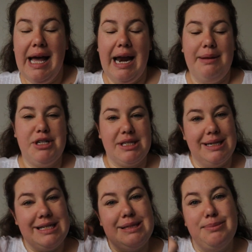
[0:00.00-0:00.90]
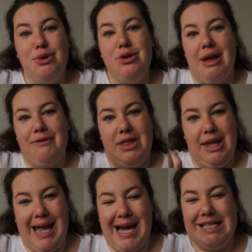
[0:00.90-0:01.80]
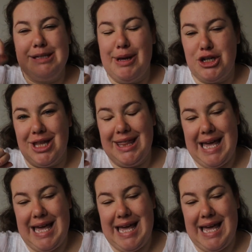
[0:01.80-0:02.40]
and I'm just gonna smooth everything out, especially